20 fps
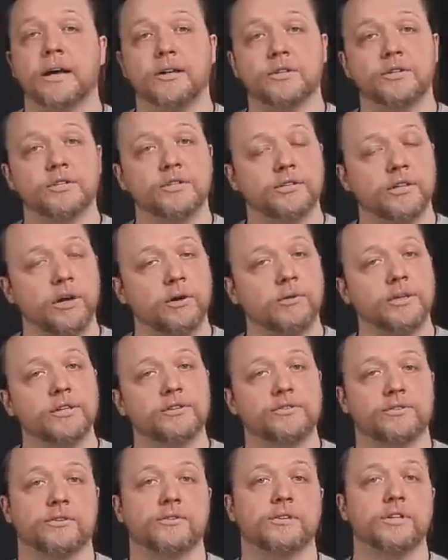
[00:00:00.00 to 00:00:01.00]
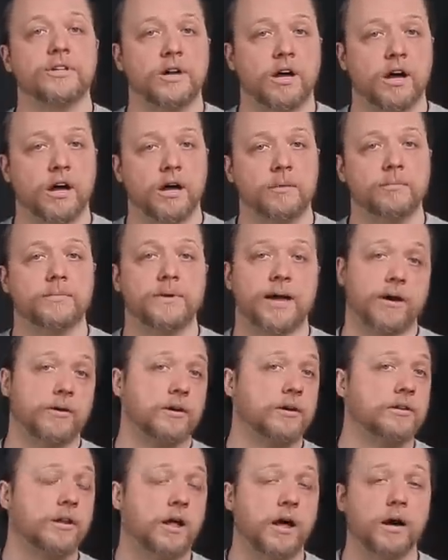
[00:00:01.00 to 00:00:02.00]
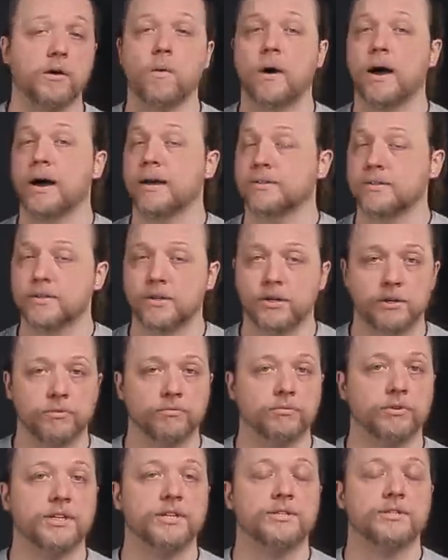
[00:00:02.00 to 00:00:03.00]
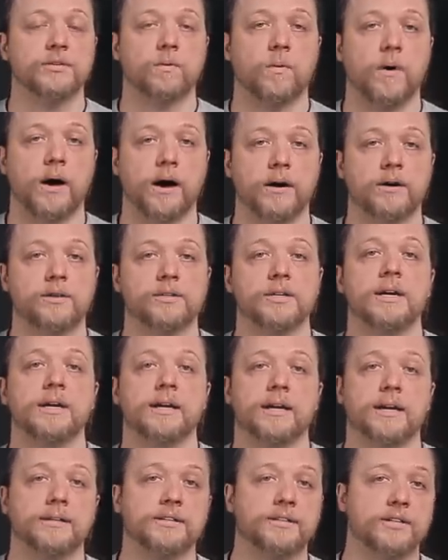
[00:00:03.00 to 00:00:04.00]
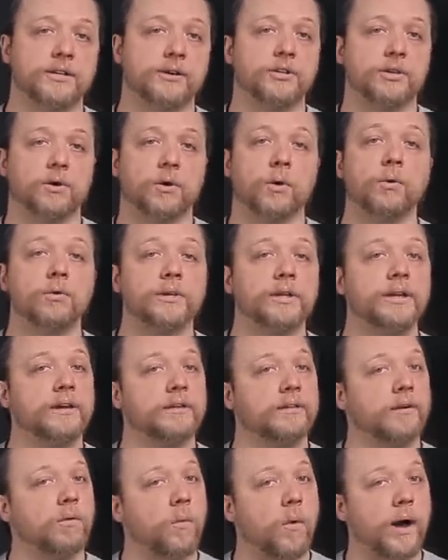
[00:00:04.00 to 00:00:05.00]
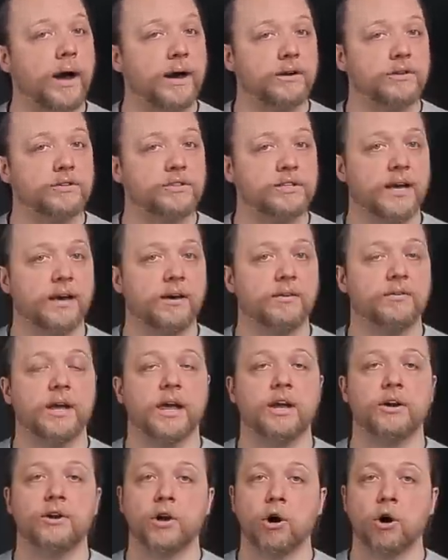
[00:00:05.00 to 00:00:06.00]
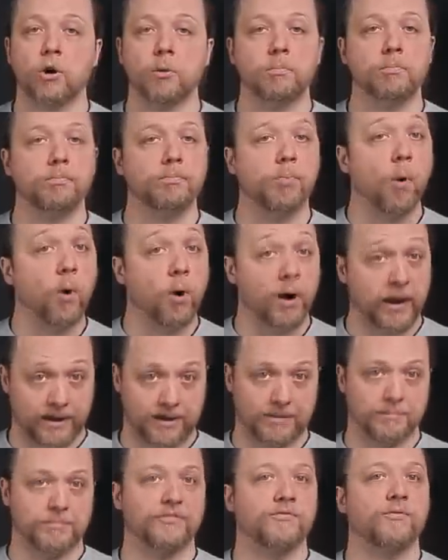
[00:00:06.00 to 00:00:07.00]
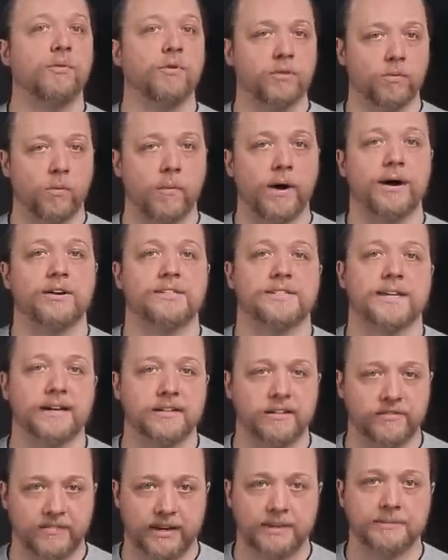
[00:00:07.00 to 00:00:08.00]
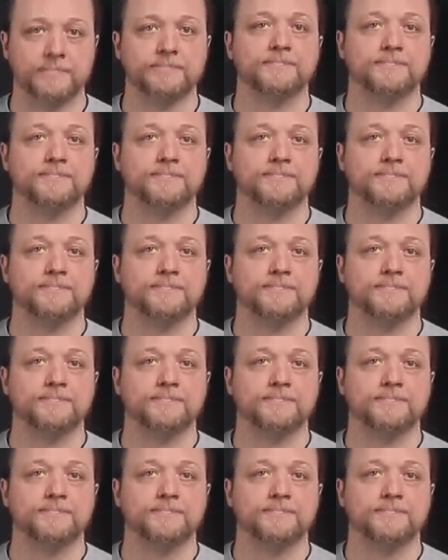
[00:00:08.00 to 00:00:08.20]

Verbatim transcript: and slowly turn the knob counterclockwise, release the wires until you're only hearing wire sound and no boing before the wires activate.